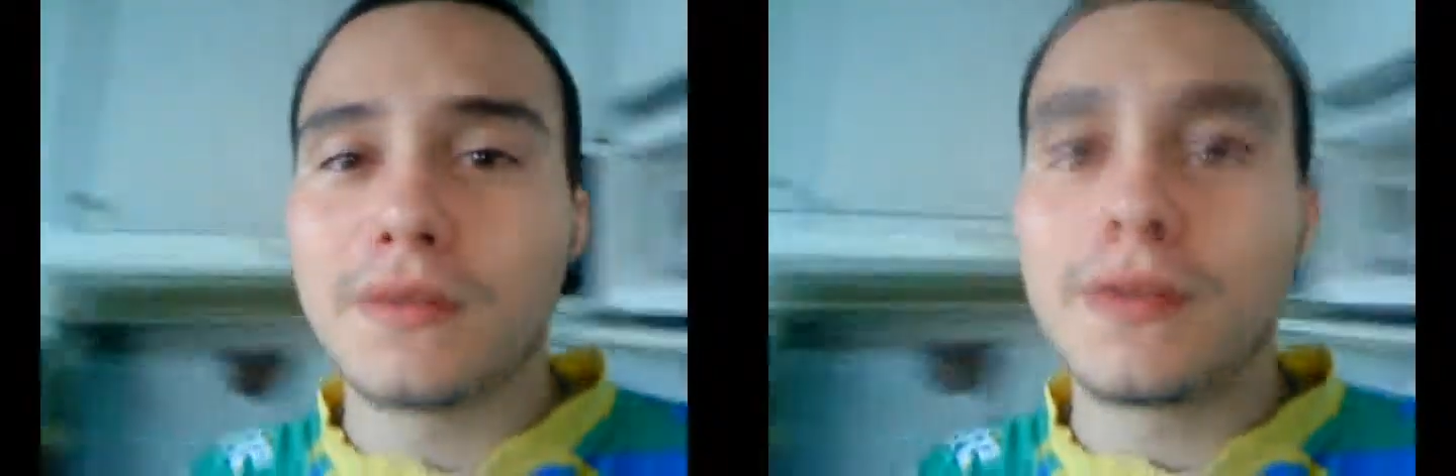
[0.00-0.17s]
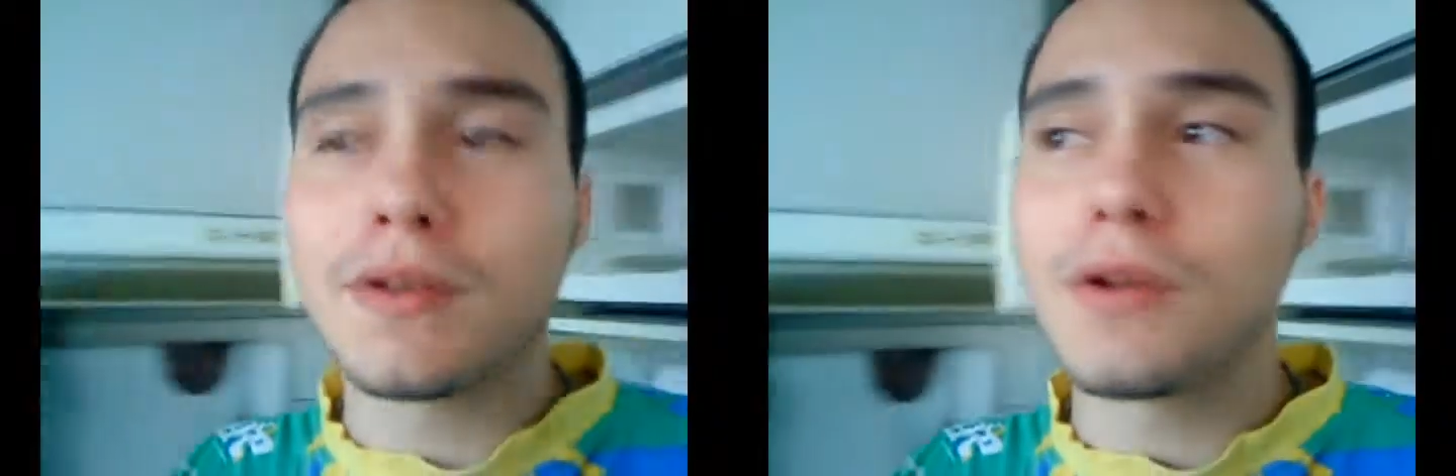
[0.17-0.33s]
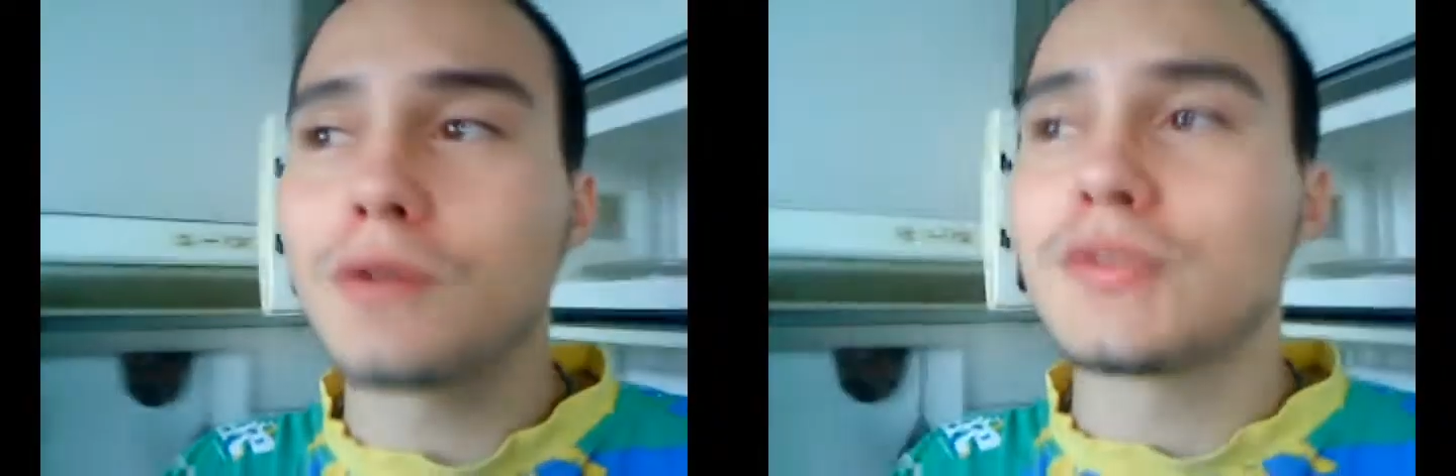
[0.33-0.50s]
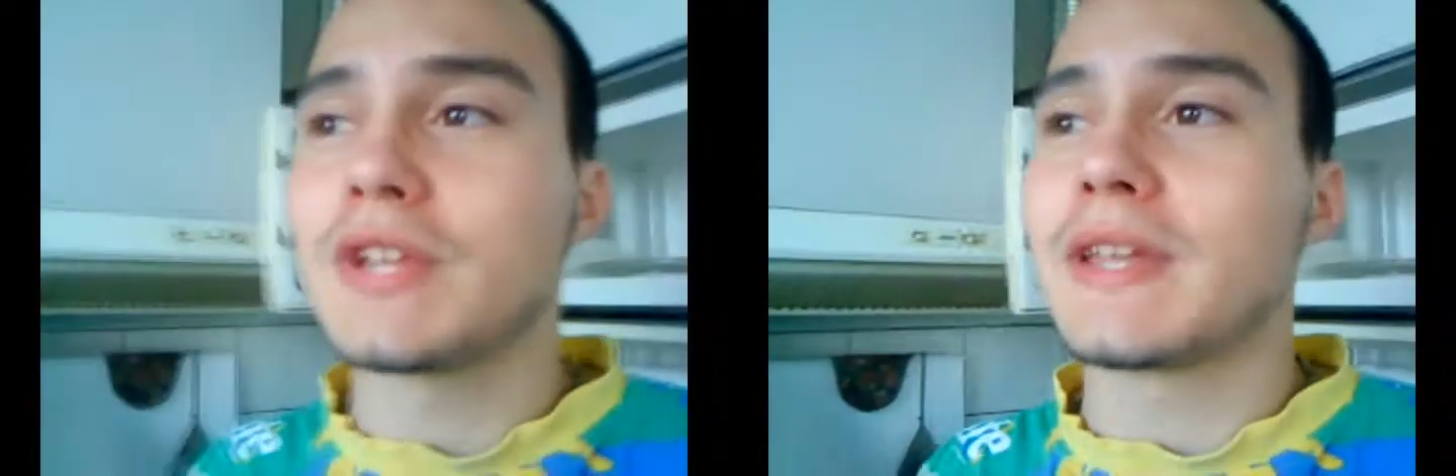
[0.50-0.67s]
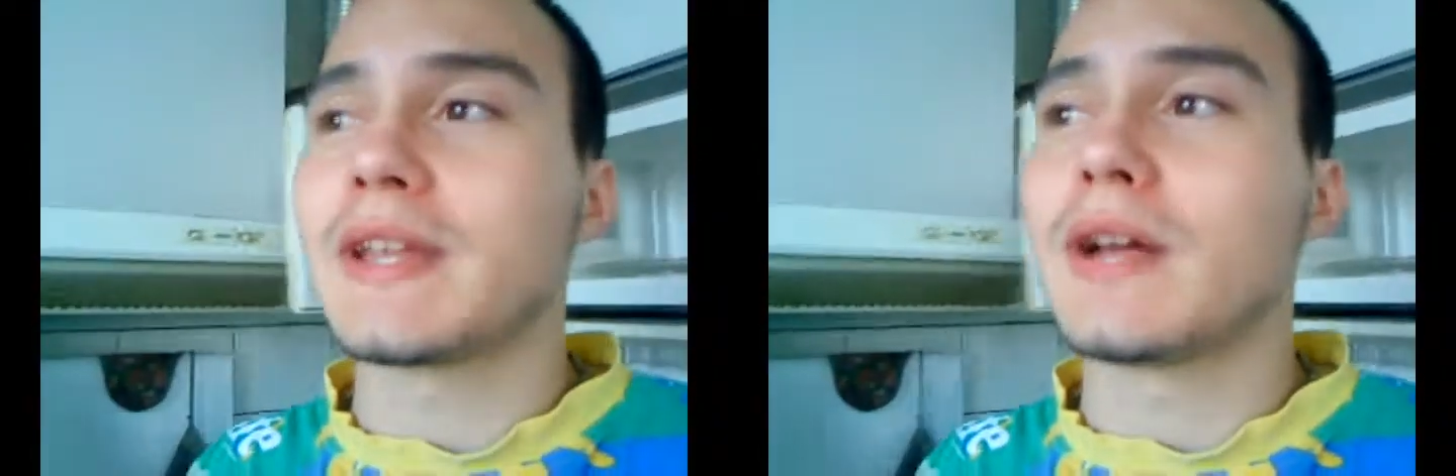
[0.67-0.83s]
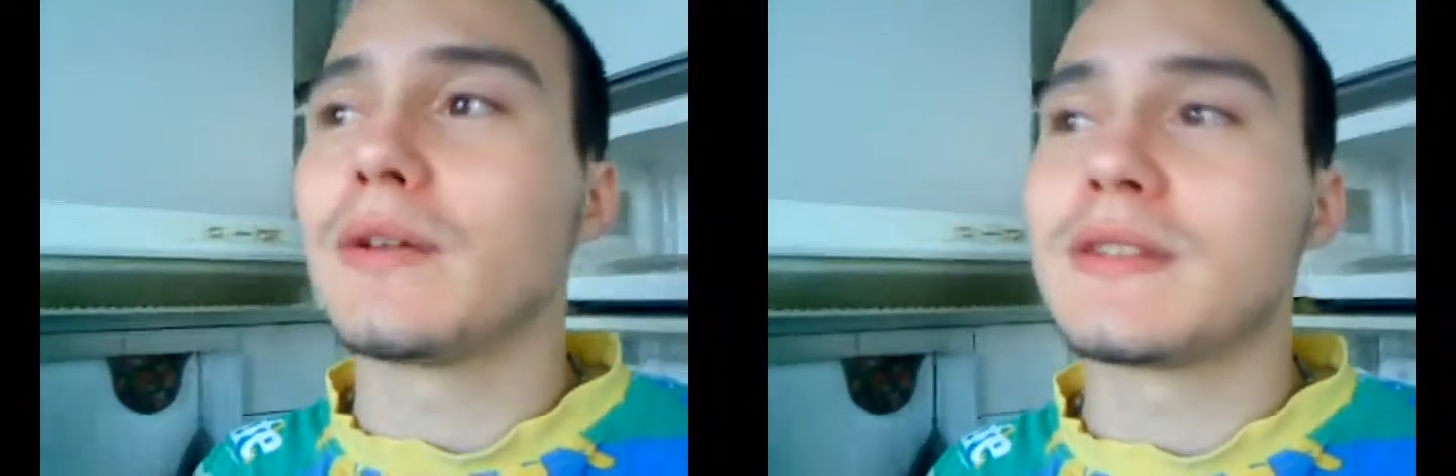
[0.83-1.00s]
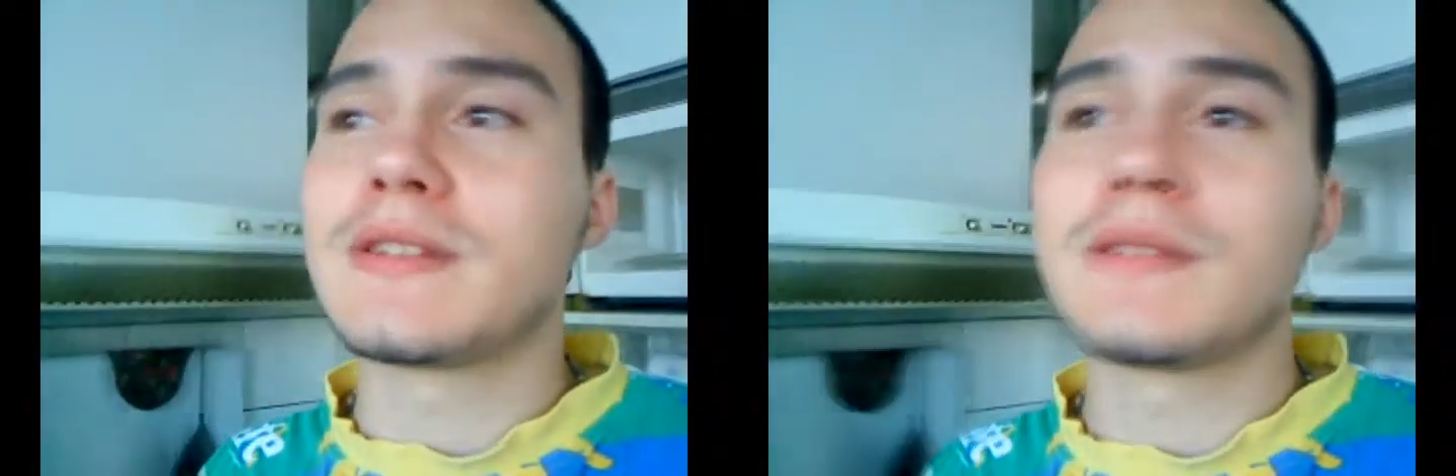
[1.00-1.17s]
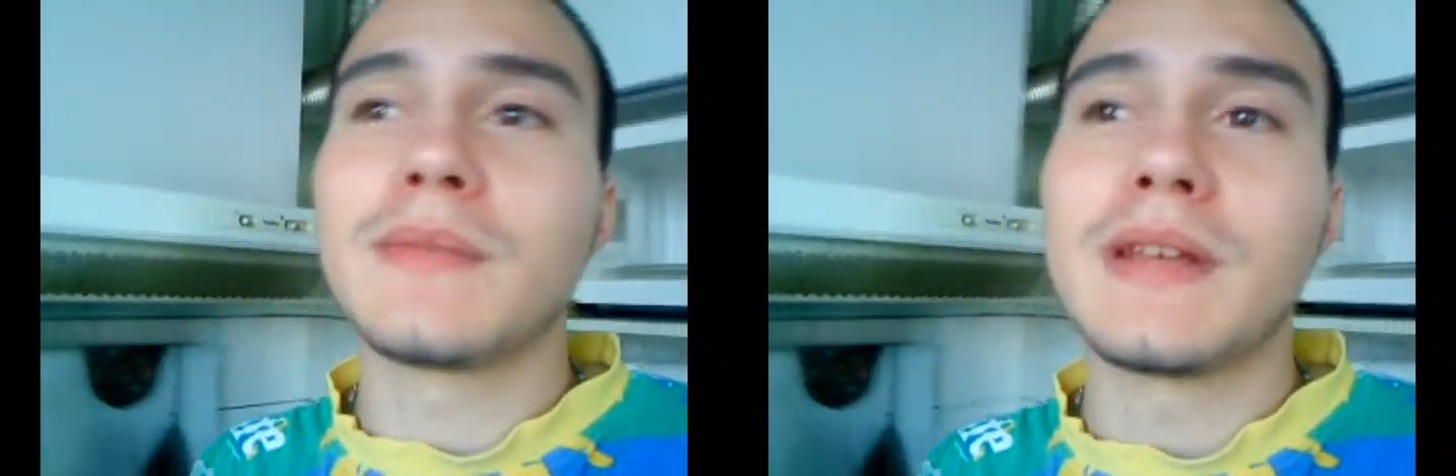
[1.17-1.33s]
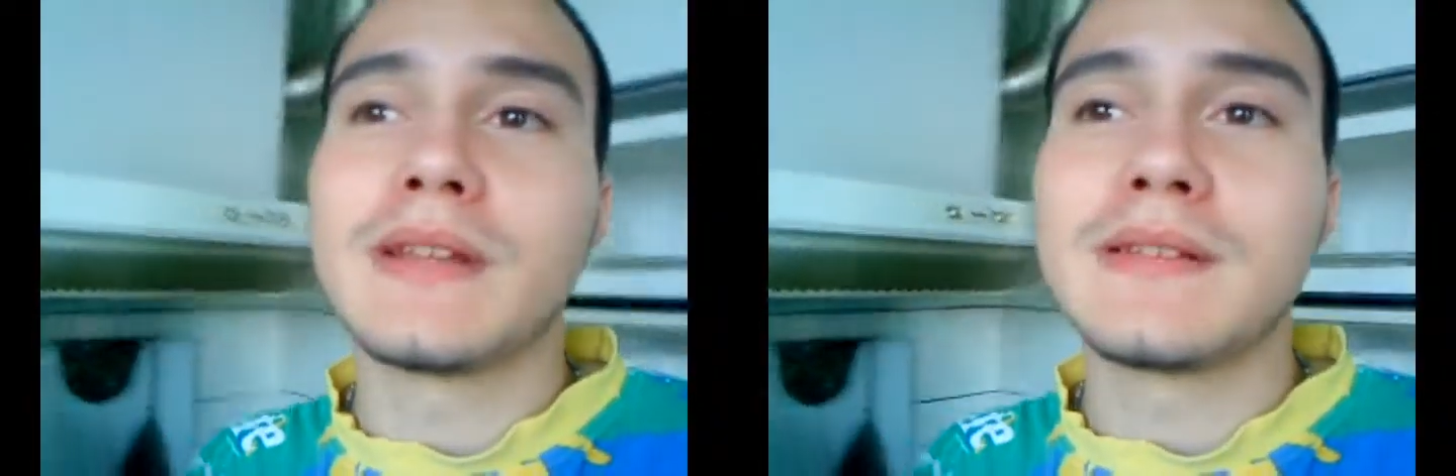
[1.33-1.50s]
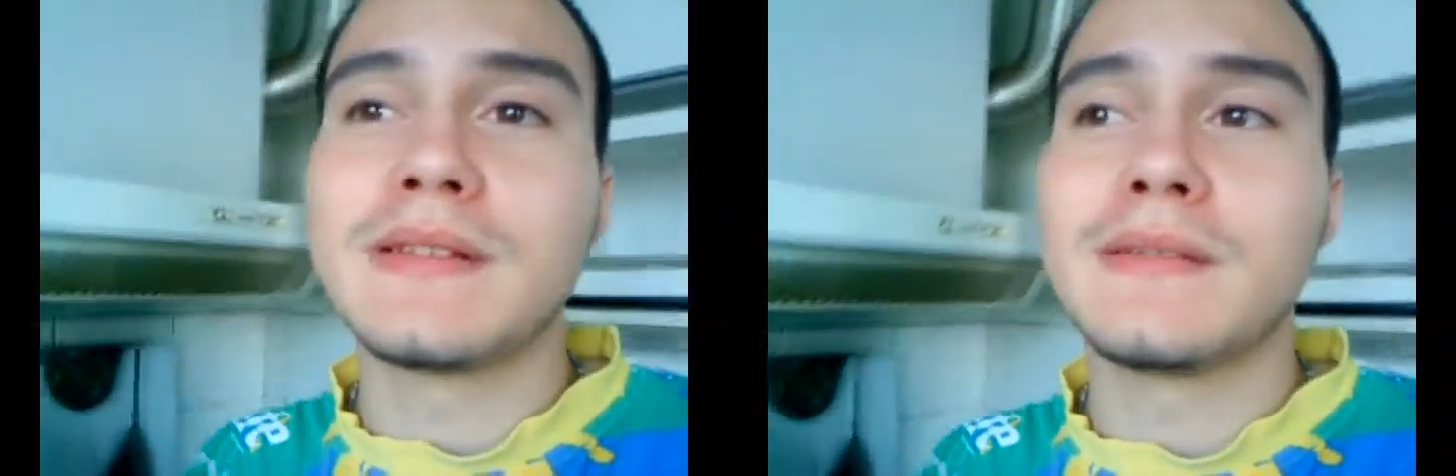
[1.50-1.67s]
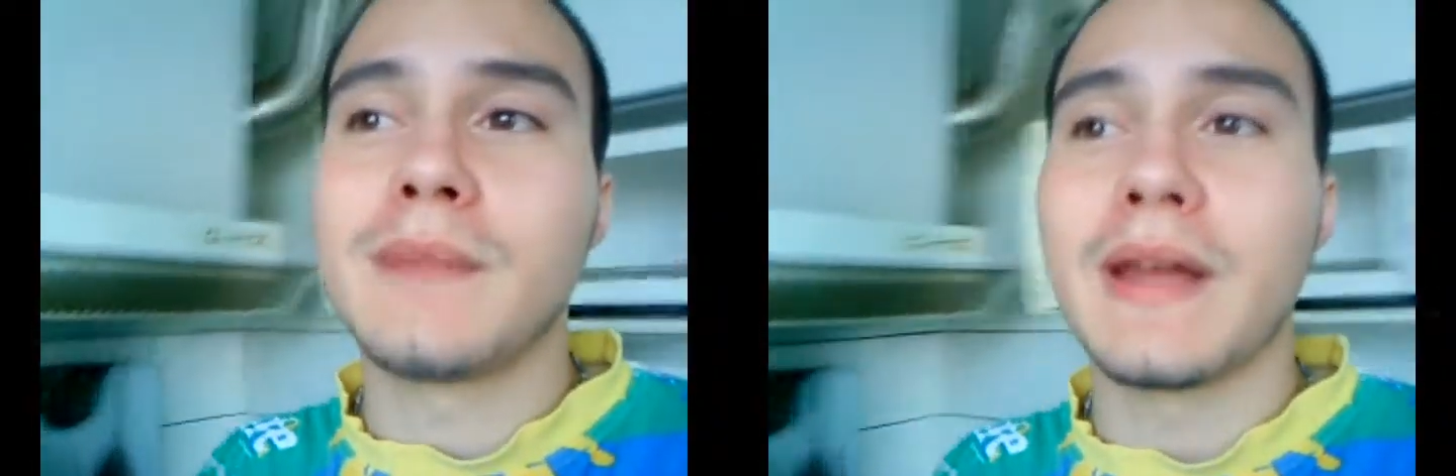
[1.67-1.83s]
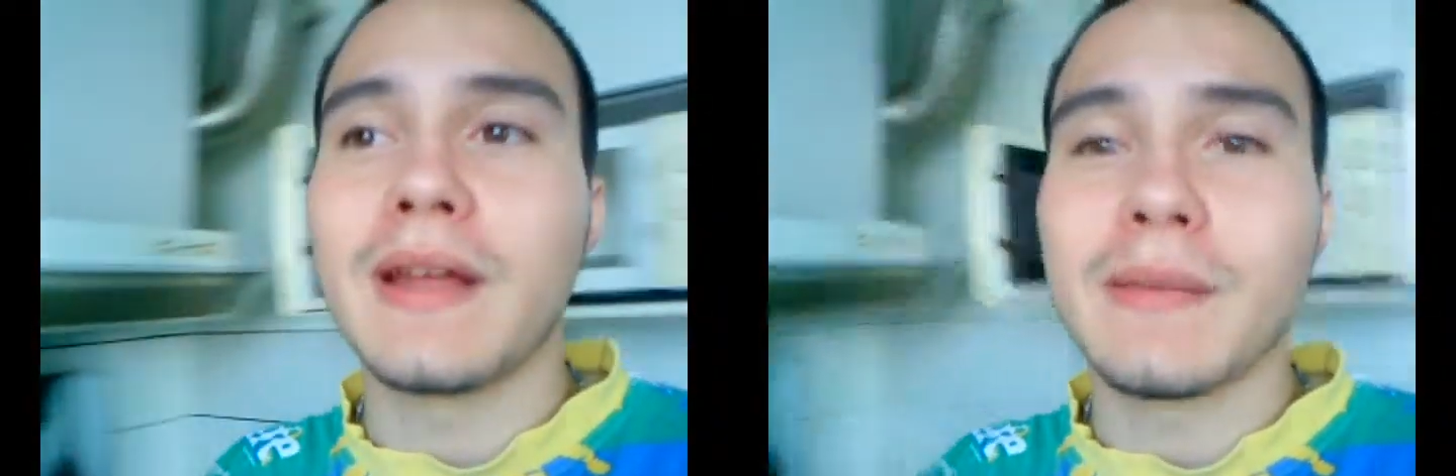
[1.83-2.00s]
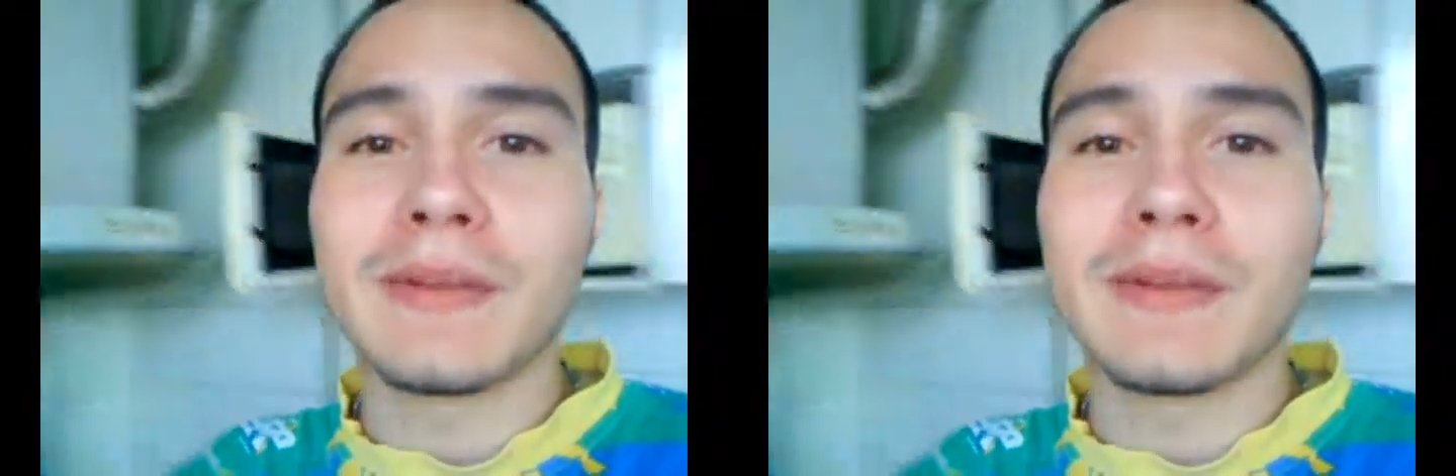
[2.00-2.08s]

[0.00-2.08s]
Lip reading: You can go check it out. It's in my.